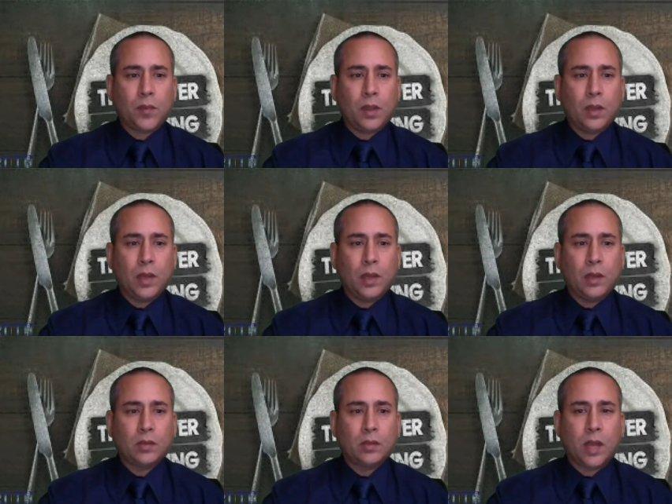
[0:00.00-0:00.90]
and it
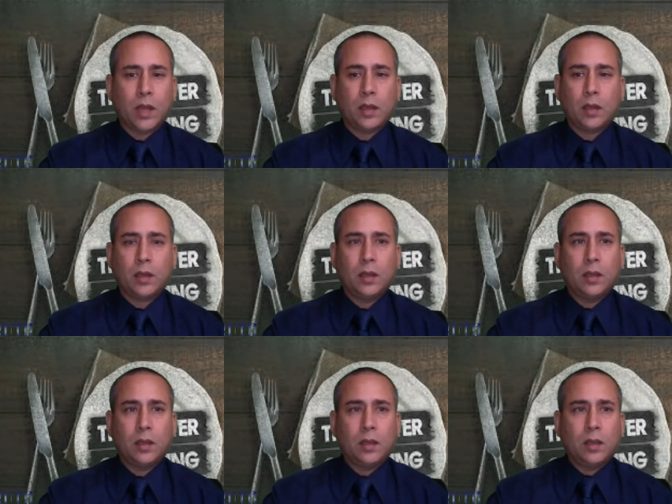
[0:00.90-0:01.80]
looks like
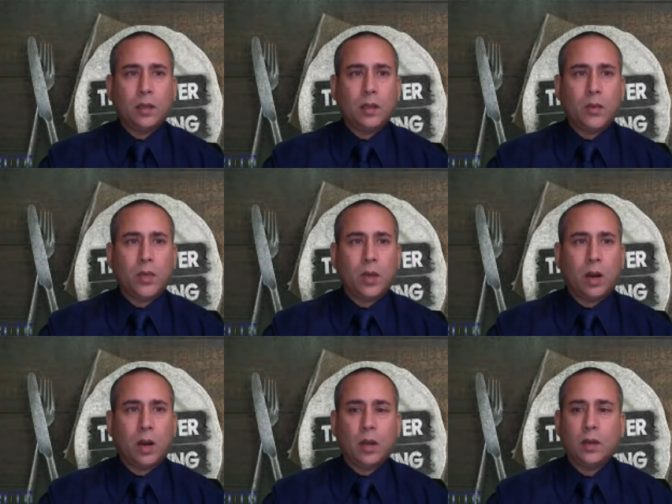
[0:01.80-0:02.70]
we
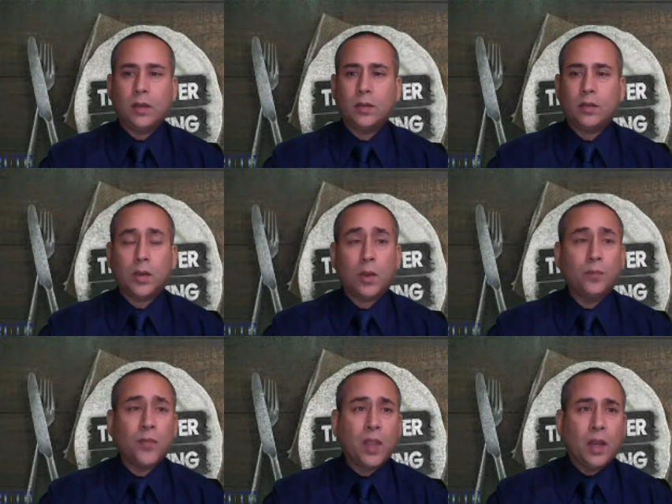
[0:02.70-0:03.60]
are so
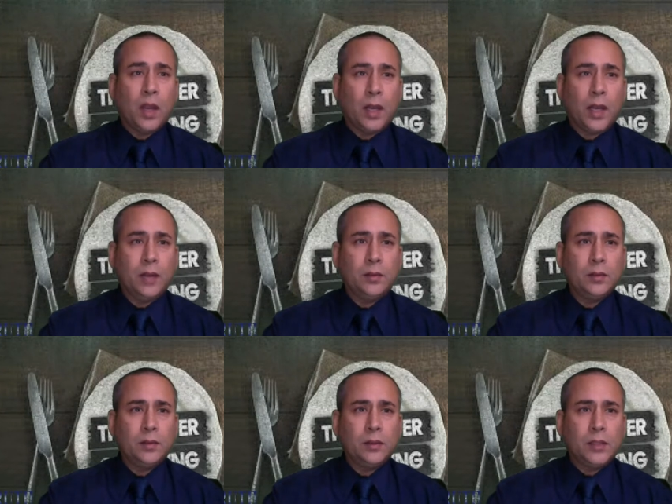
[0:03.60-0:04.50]
again
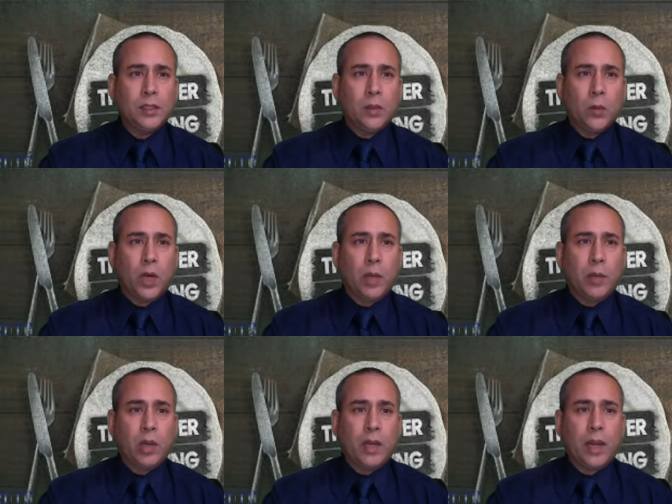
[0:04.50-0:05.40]
we're going to
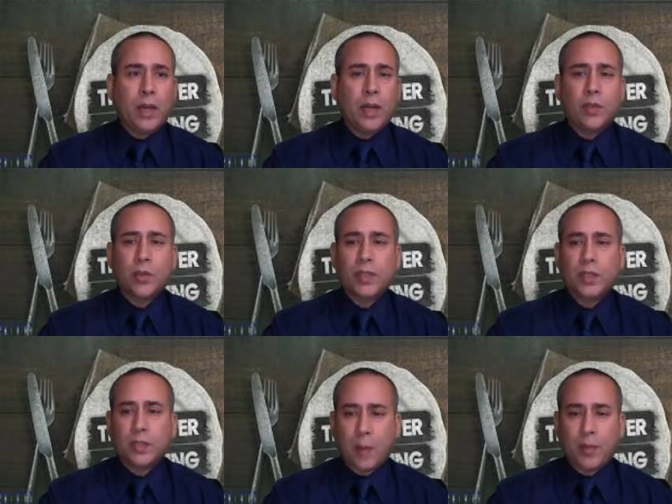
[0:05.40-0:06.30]
be looking at an
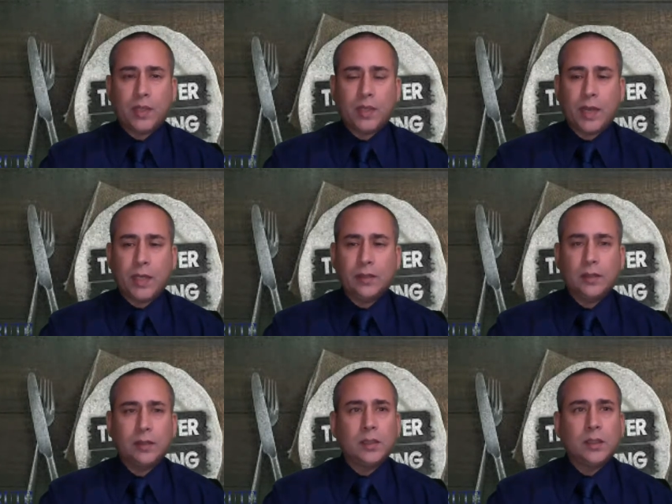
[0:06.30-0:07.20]
interesting topic tonight
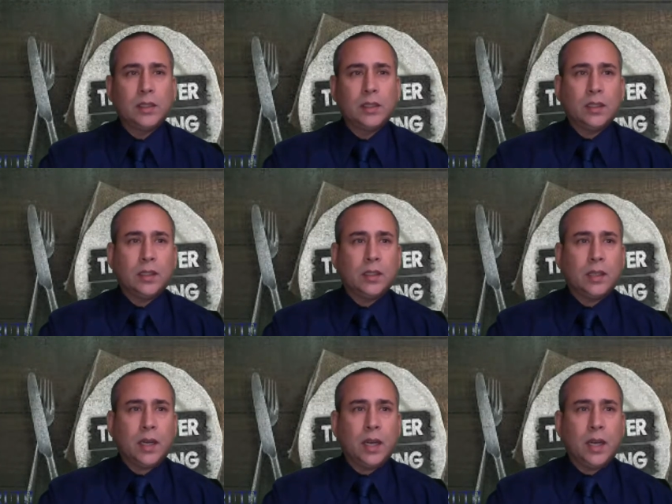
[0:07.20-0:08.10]

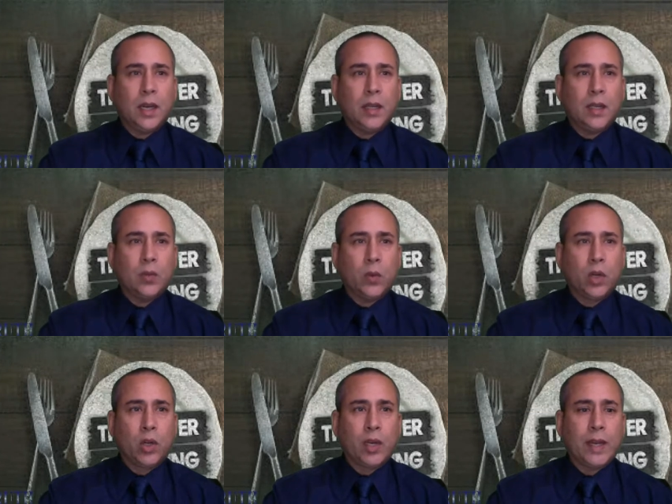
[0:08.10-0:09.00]
and we're
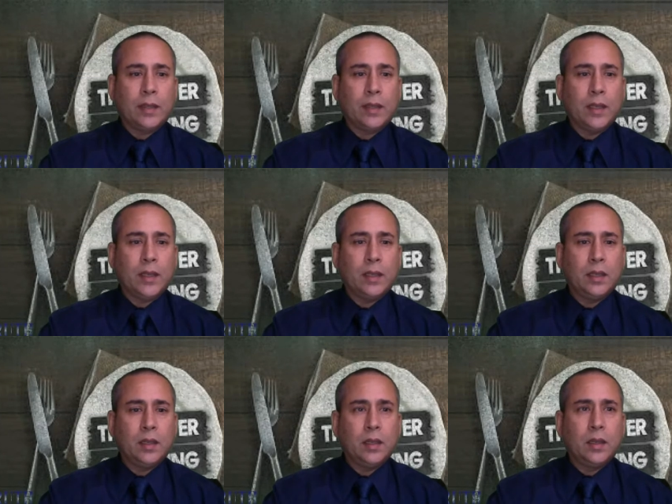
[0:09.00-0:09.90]
looking at the
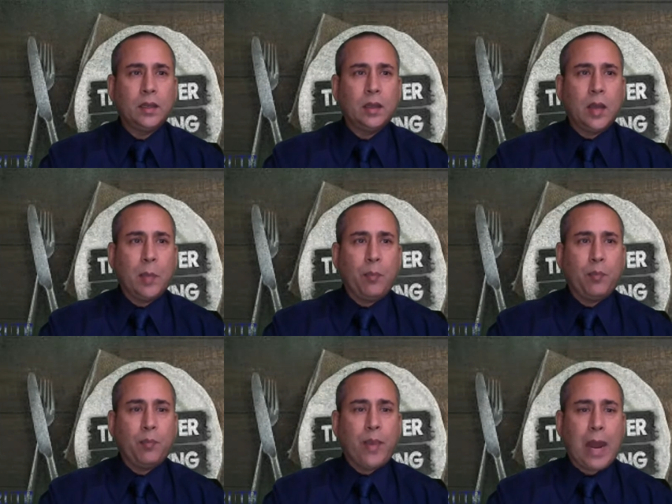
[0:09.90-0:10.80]

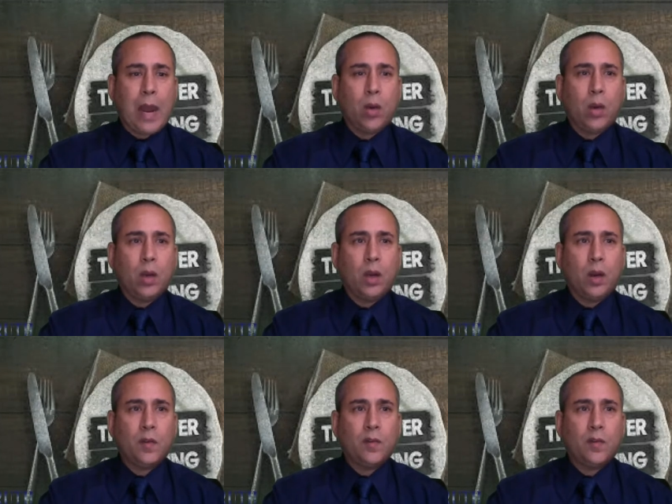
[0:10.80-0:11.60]
power of